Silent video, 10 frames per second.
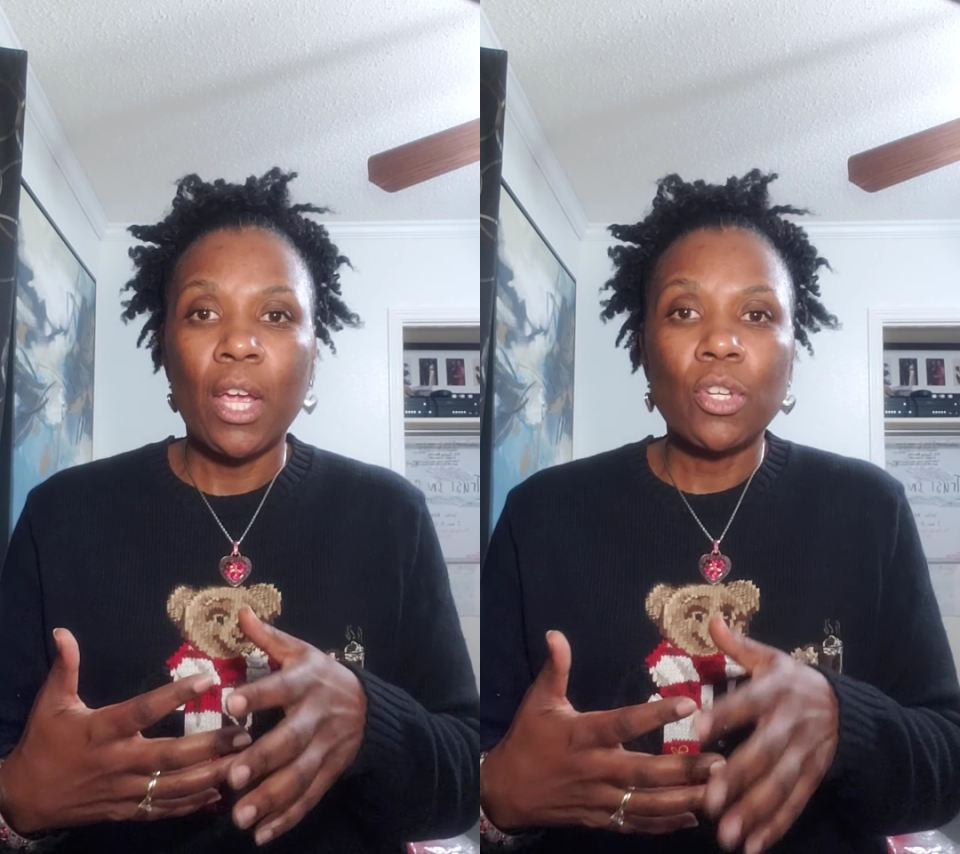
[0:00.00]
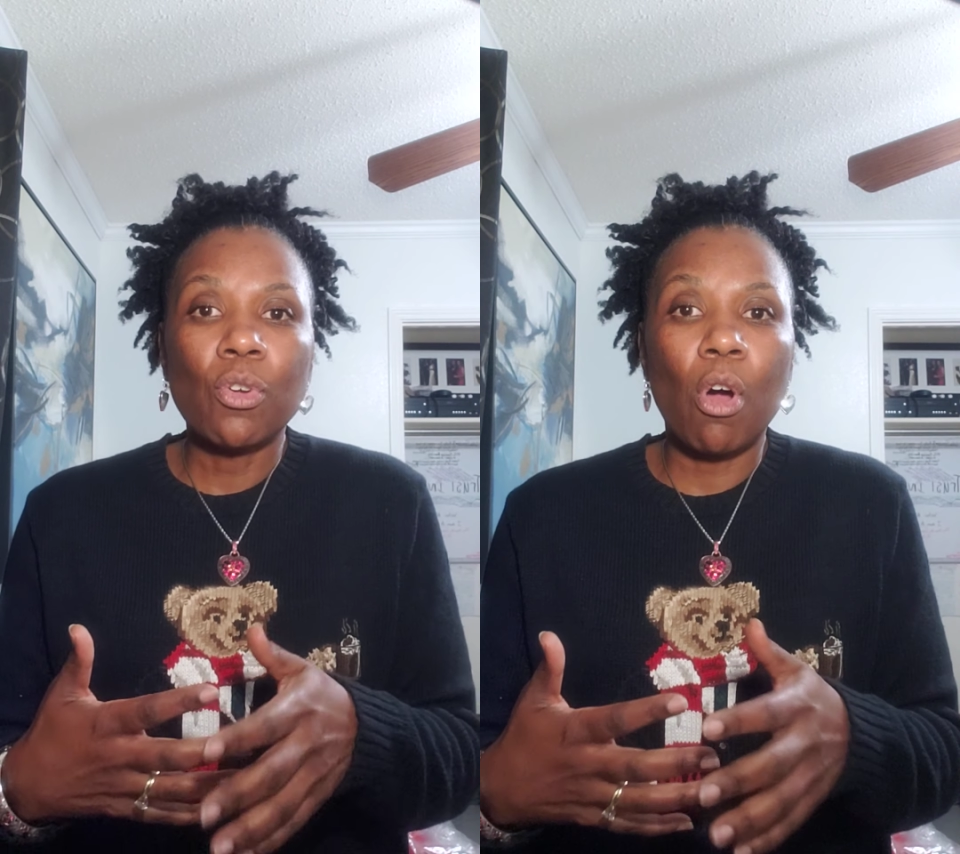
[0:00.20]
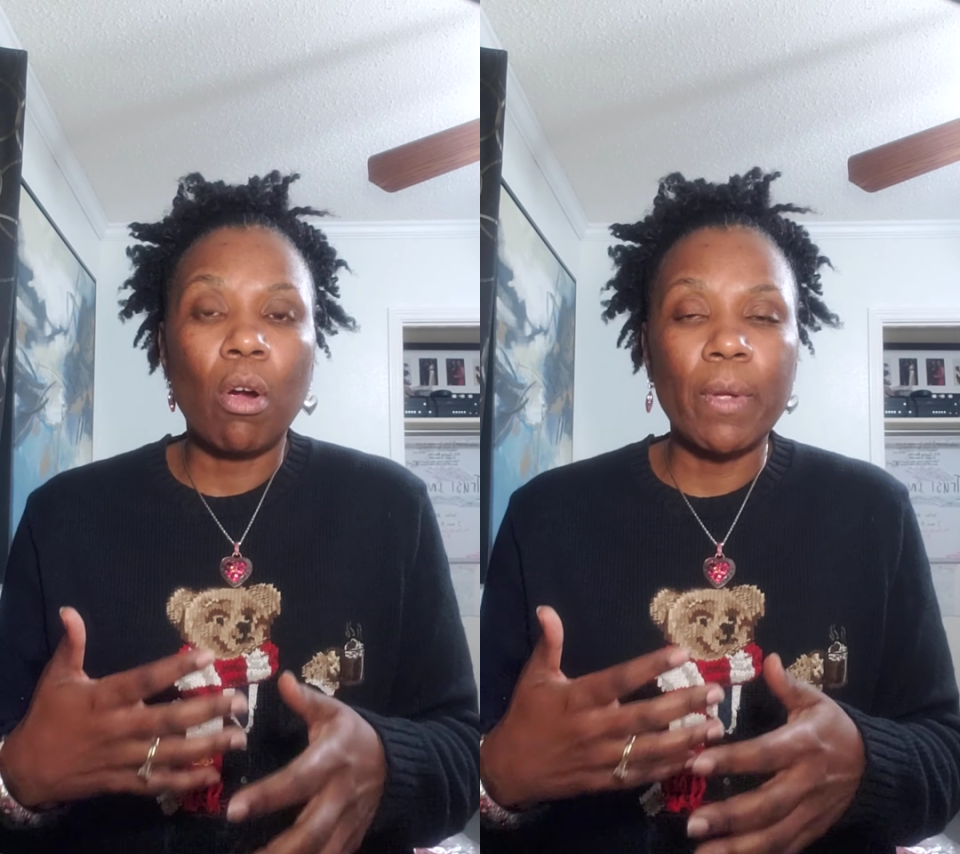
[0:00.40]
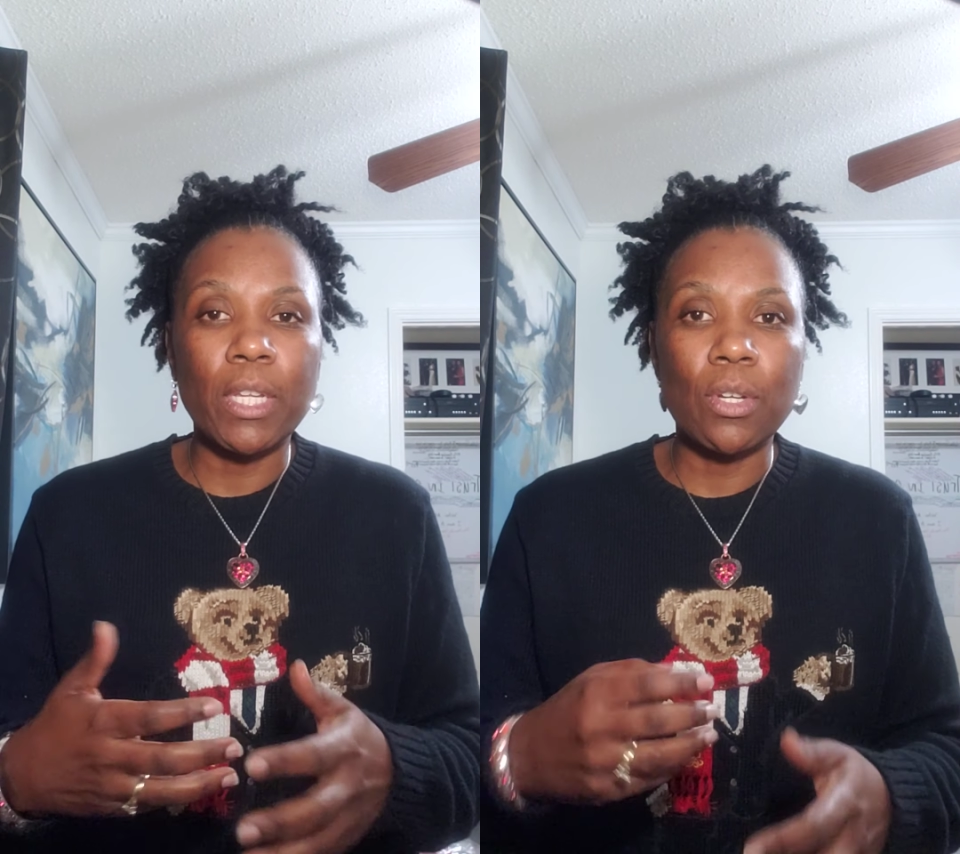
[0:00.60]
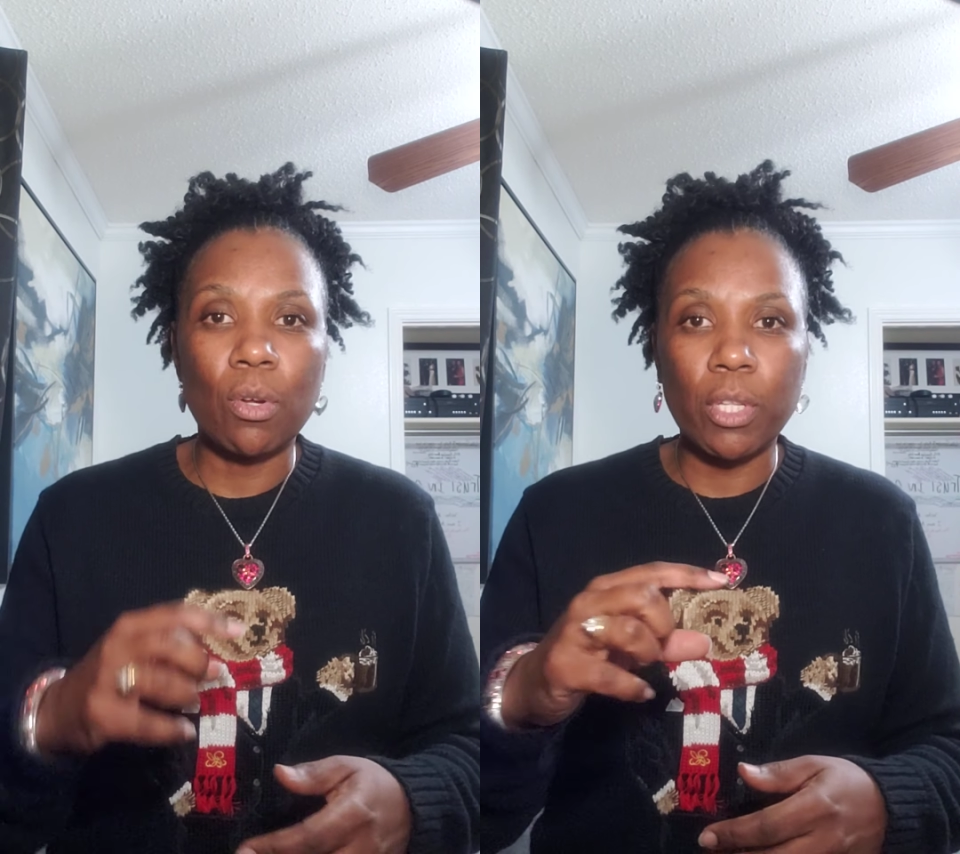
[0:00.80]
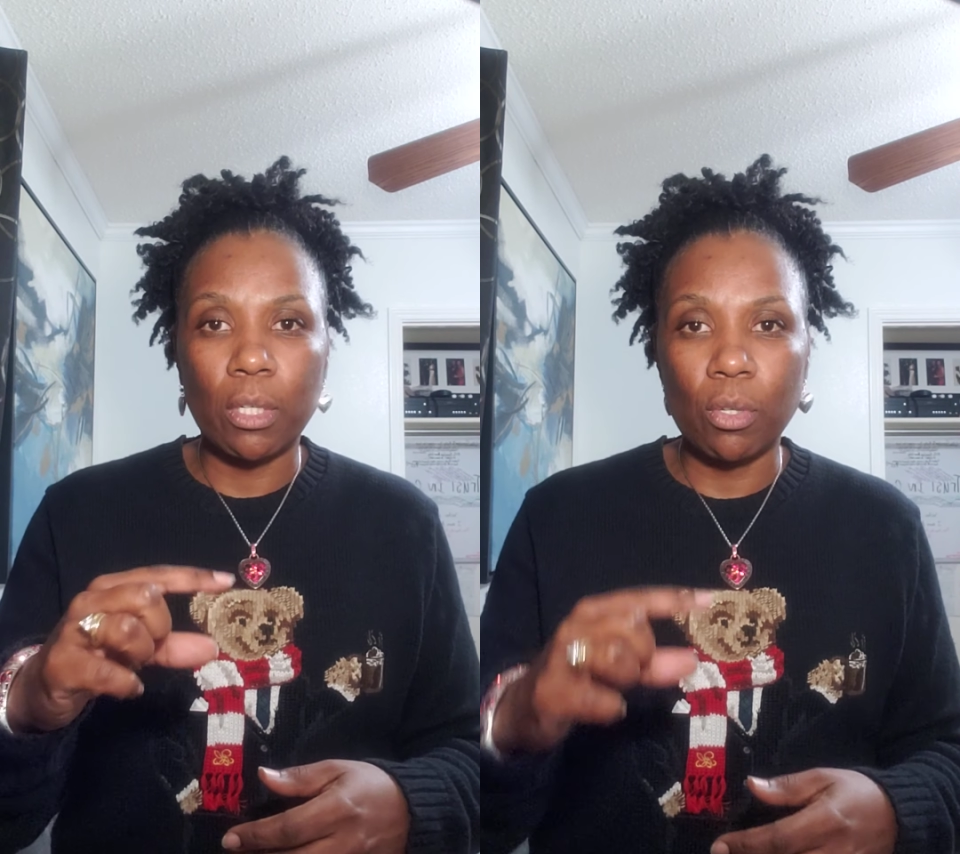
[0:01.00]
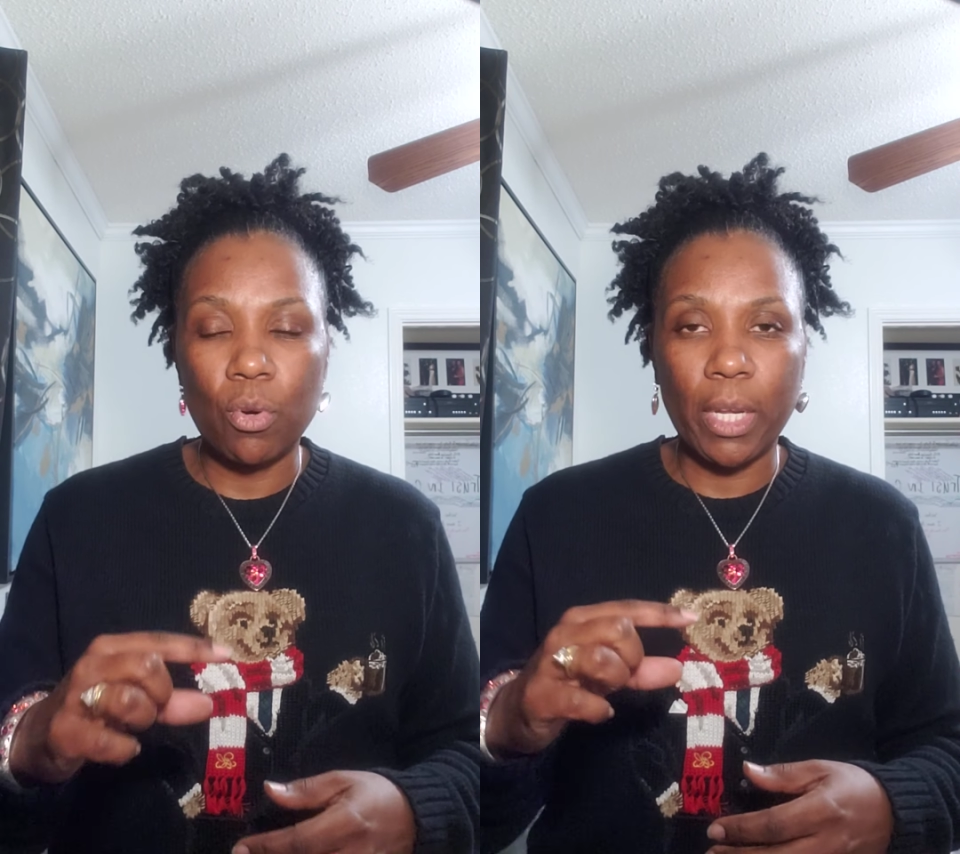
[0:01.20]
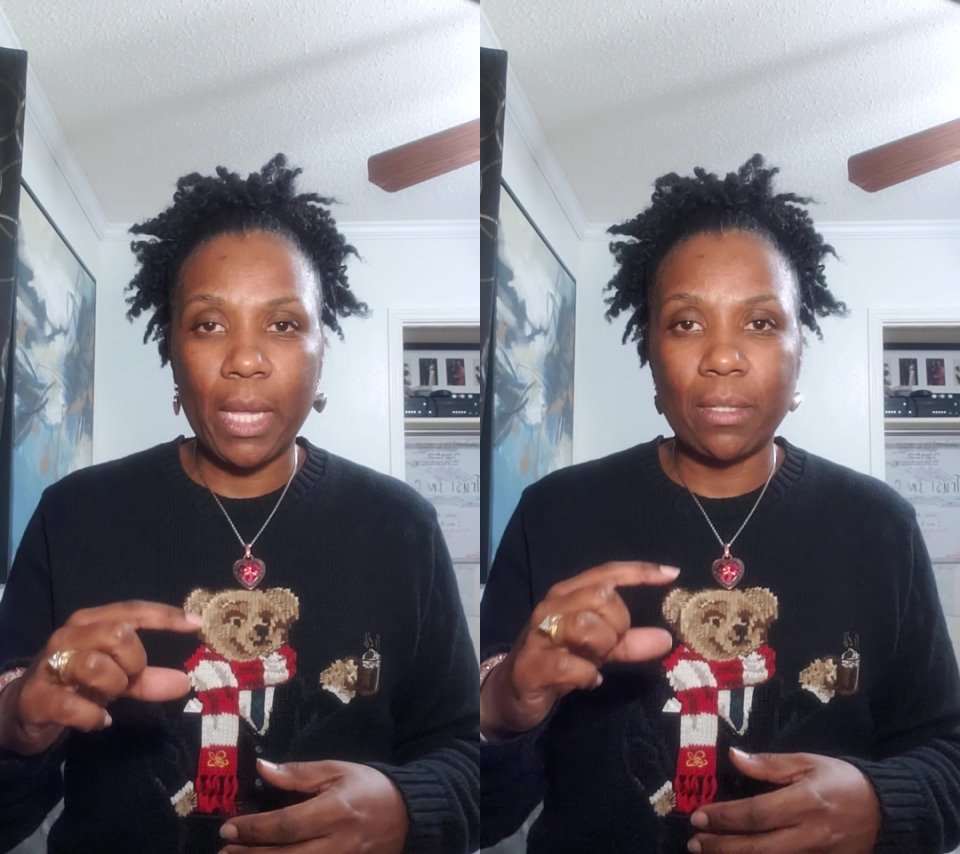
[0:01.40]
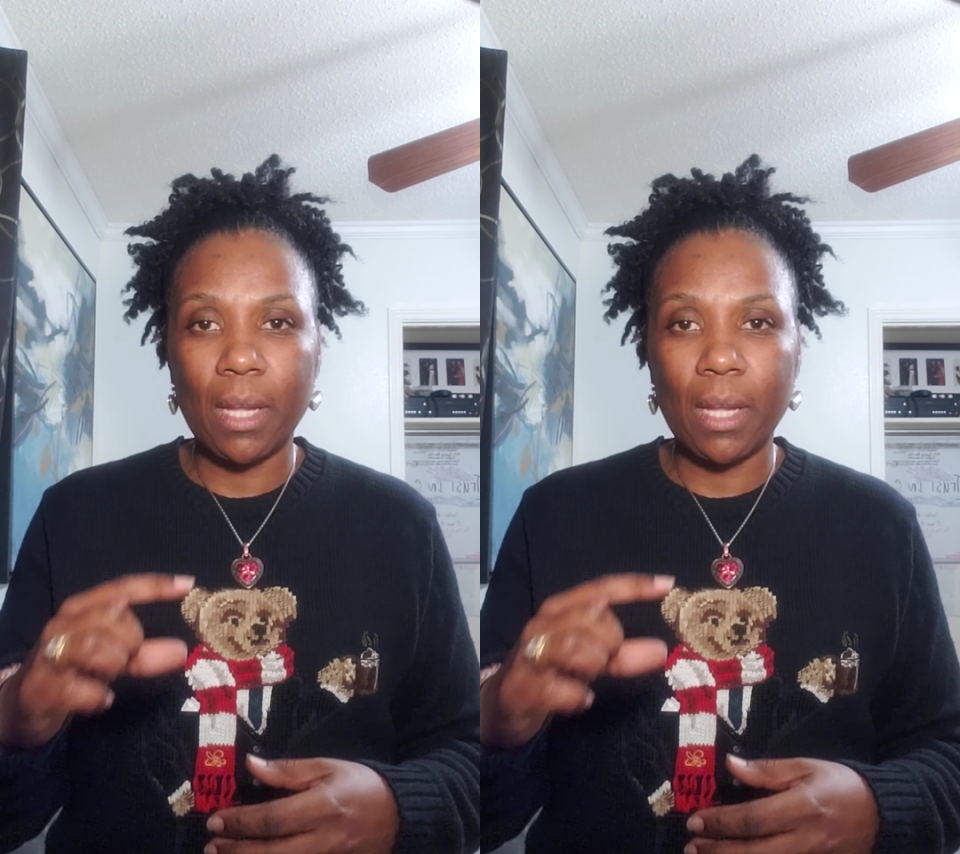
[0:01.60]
you'll already know that a lowercase